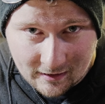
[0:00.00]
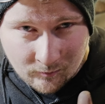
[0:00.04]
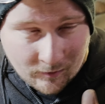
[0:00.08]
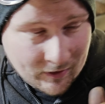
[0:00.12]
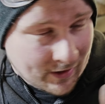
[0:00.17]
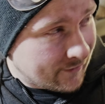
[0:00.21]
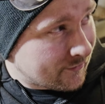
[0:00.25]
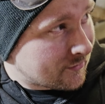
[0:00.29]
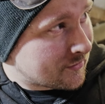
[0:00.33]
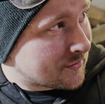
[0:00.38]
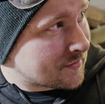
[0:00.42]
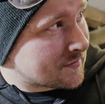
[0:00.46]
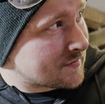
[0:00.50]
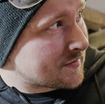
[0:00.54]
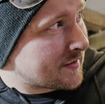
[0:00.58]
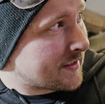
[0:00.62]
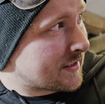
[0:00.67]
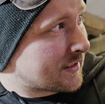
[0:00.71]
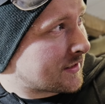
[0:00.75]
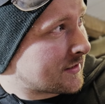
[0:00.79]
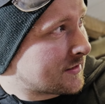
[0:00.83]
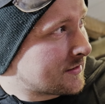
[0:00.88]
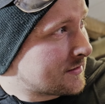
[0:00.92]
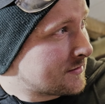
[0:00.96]
whenever it's
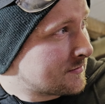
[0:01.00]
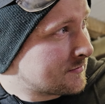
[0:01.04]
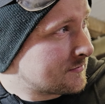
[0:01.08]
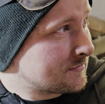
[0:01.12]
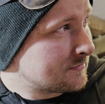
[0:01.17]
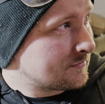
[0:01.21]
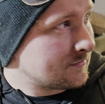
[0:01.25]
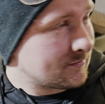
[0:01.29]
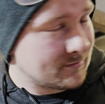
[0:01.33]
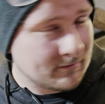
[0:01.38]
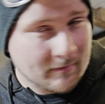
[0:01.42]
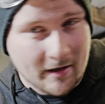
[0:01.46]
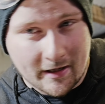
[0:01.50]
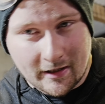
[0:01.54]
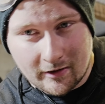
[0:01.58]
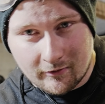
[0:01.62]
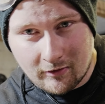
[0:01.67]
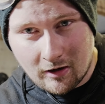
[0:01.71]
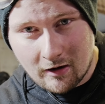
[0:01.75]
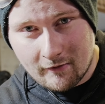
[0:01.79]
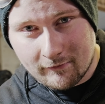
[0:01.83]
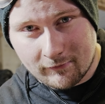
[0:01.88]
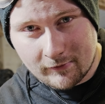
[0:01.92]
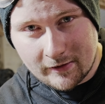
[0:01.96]
like
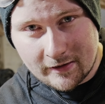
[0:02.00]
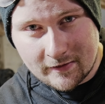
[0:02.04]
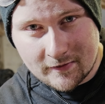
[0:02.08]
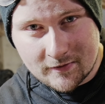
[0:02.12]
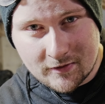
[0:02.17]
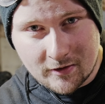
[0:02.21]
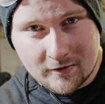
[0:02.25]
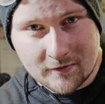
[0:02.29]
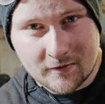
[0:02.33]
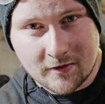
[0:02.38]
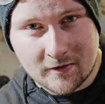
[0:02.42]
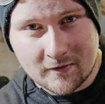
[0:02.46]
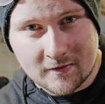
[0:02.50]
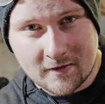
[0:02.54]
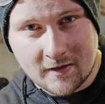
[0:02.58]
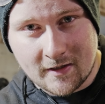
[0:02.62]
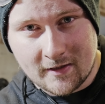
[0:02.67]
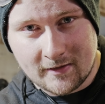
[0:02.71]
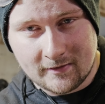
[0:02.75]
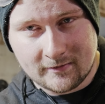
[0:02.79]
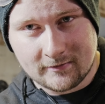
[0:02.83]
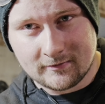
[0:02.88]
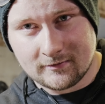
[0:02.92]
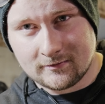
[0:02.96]
Minecraft rain sounds
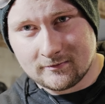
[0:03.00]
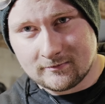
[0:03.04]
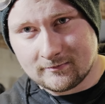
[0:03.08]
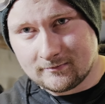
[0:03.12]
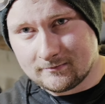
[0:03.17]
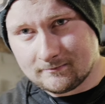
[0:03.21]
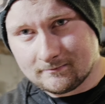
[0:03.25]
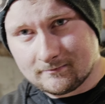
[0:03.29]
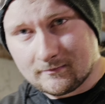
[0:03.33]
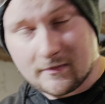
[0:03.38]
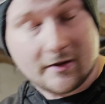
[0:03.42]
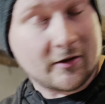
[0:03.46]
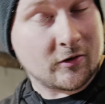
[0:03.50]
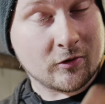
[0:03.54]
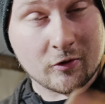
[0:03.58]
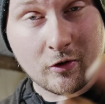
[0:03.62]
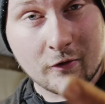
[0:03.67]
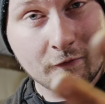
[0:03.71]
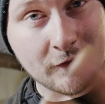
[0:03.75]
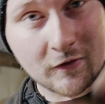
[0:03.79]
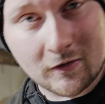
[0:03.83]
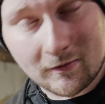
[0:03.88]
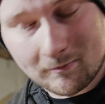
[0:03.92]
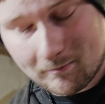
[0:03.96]
outside. I don't know
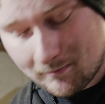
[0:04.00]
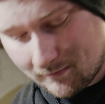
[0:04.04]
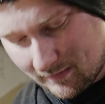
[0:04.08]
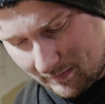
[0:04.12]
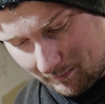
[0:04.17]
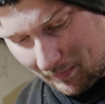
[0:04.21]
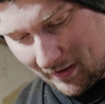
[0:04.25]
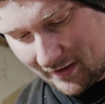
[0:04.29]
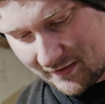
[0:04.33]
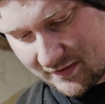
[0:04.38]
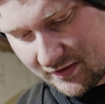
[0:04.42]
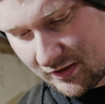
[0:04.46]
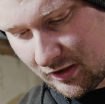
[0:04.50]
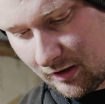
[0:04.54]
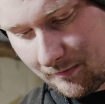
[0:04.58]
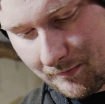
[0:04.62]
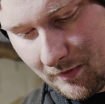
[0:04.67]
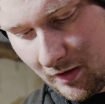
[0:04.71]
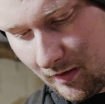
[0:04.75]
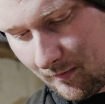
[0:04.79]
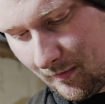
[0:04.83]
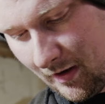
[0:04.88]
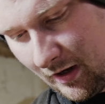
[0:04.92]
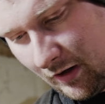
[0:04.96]
if you can pick it up
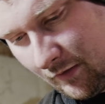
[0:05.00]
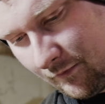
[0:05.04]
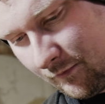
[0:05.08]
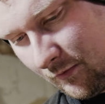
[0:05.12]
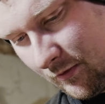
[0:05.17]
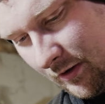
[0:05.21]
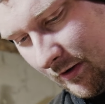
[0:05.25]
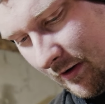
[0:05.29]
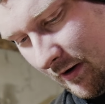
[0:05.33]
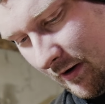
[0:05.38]
on the microphone or